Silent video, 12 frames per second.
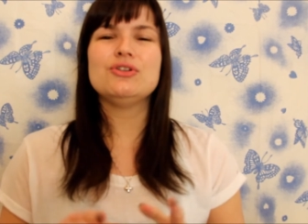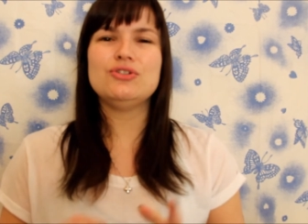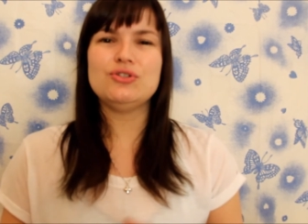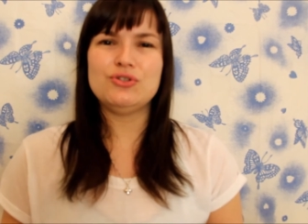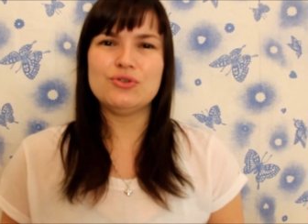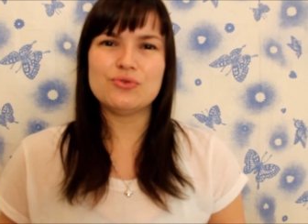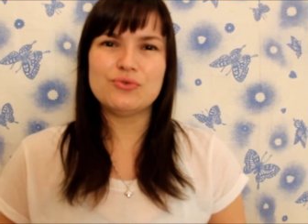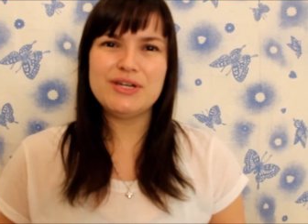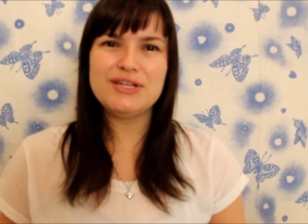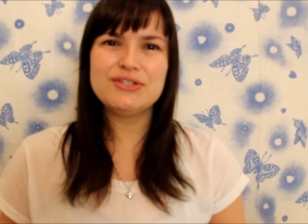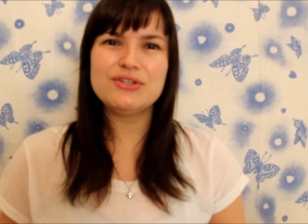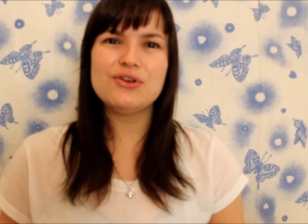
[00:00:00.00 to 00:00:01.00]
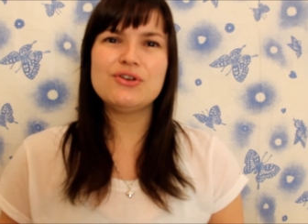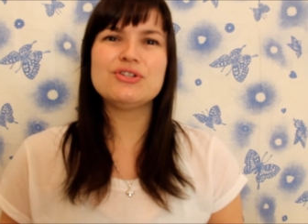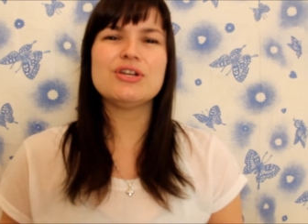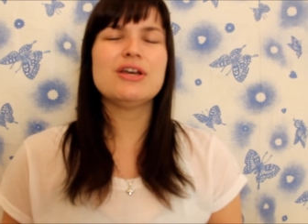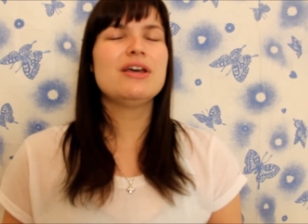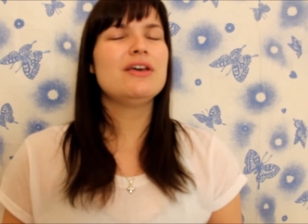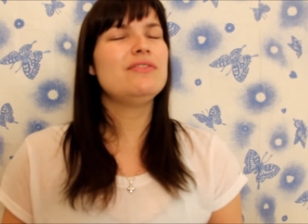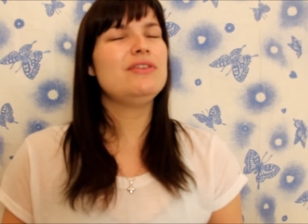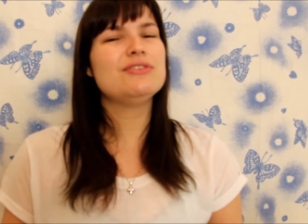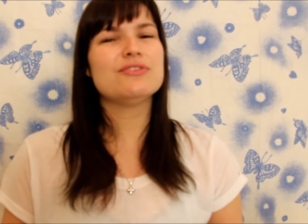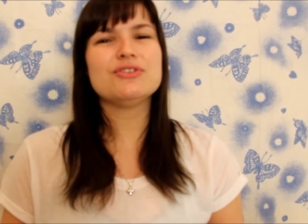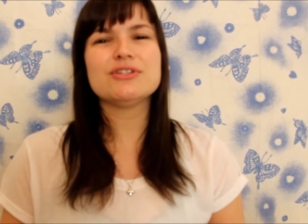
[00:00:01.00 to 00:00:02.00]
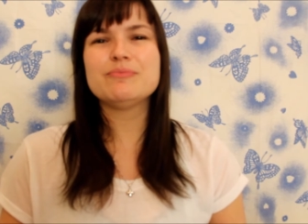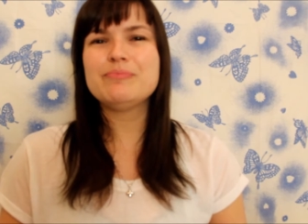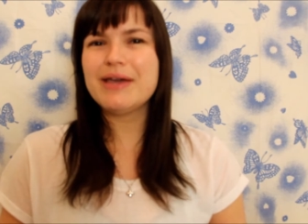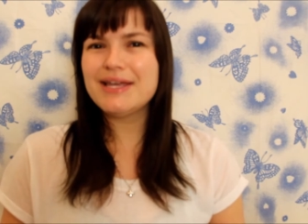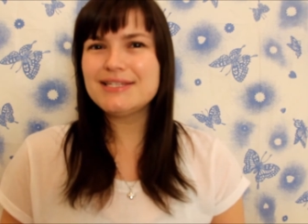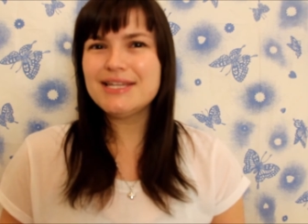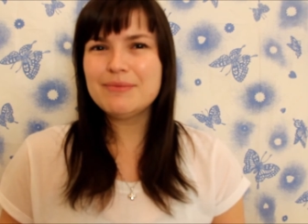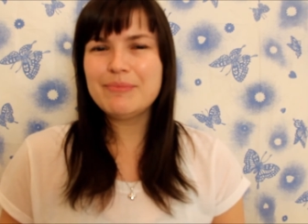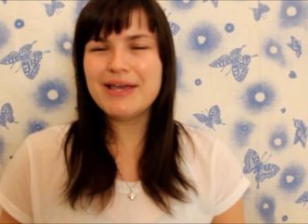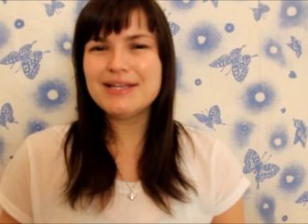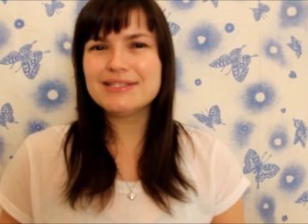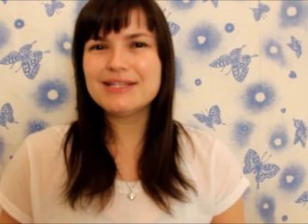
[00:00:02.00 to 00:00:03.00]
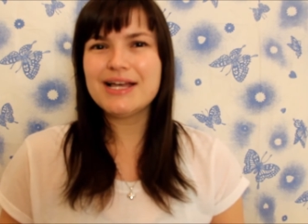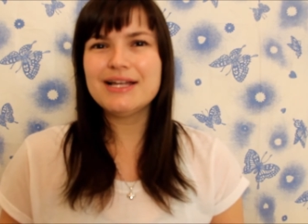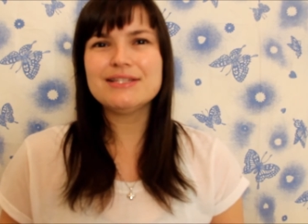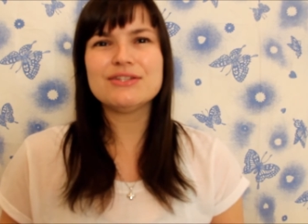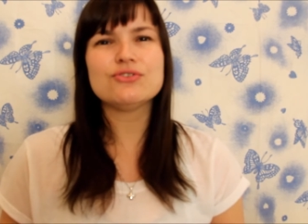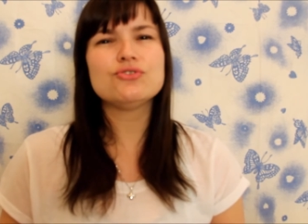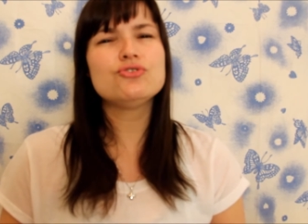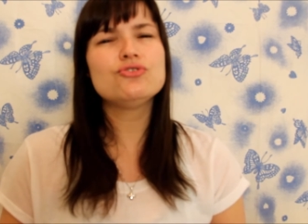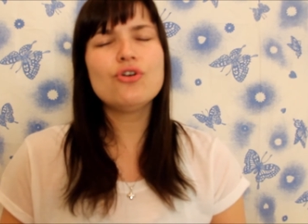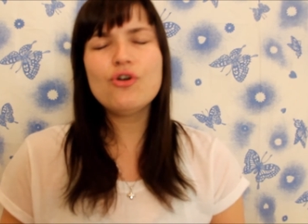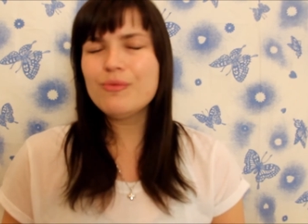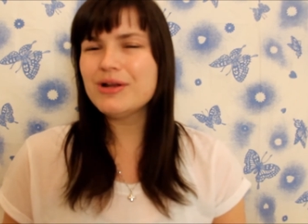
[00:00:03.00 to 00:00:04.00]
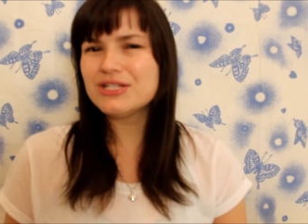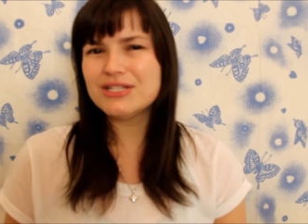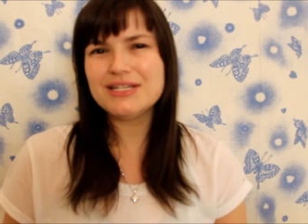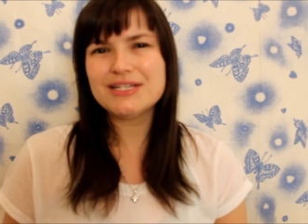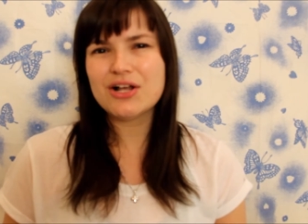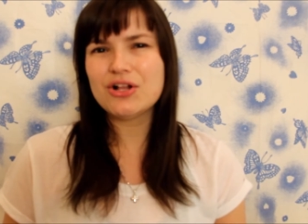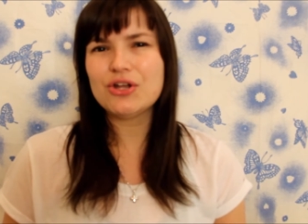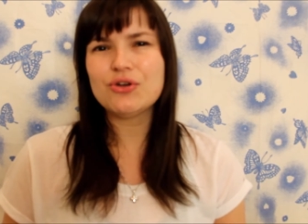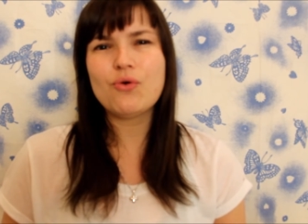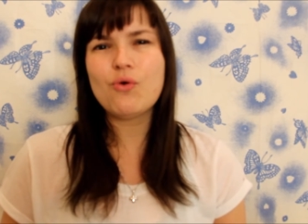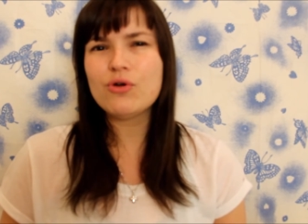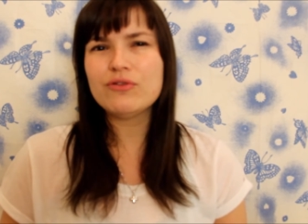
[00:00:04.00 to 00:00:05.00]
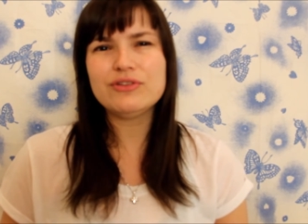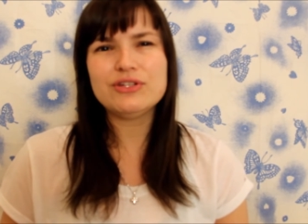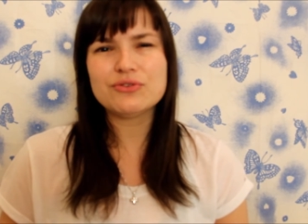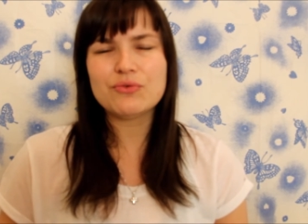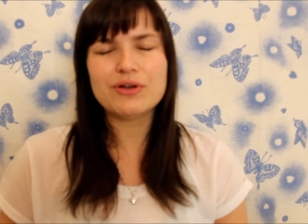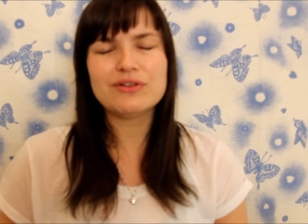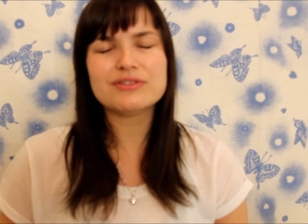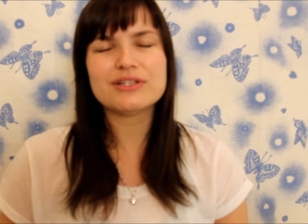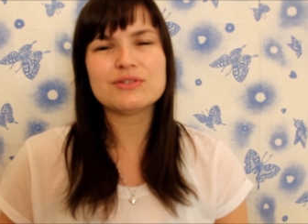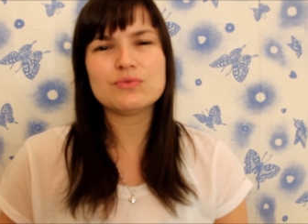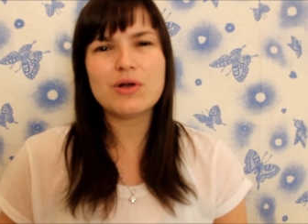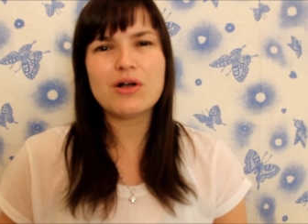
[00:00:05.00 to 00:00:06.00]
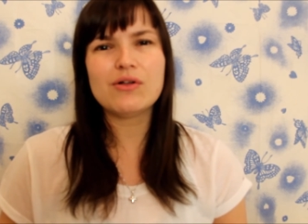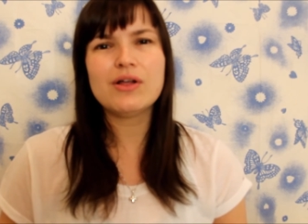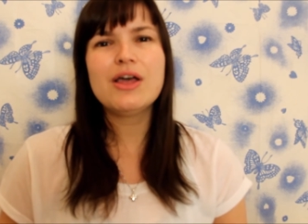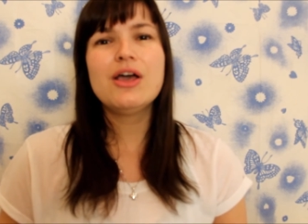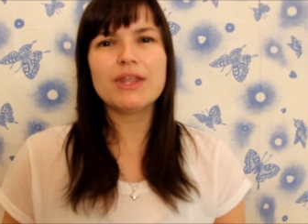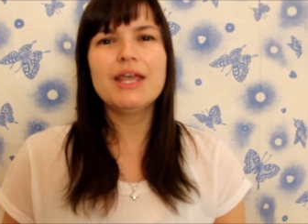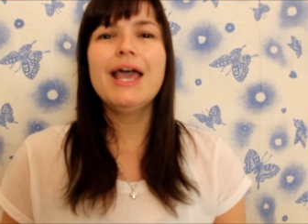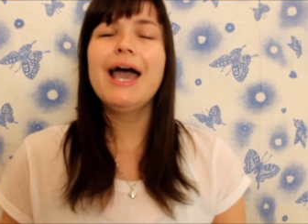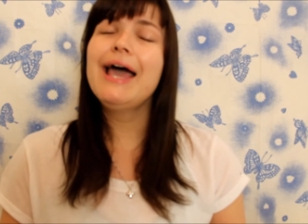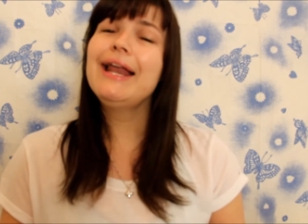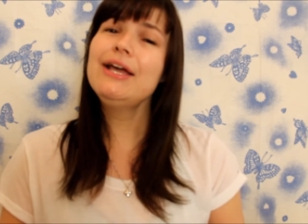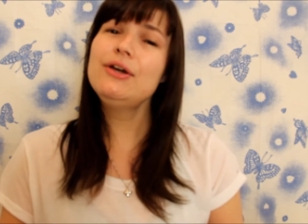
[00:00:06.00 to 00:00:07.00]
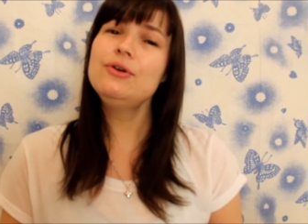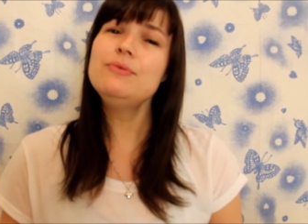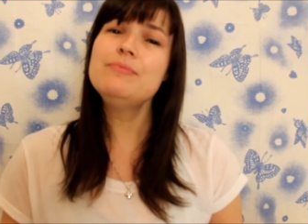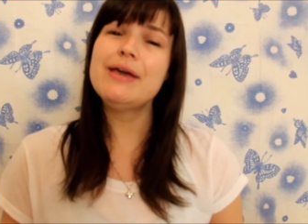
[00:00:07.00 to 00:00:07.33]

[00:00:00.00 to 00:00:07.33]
do your research. These are just basic baselines. There's so much detail on all of these oils as well. And I could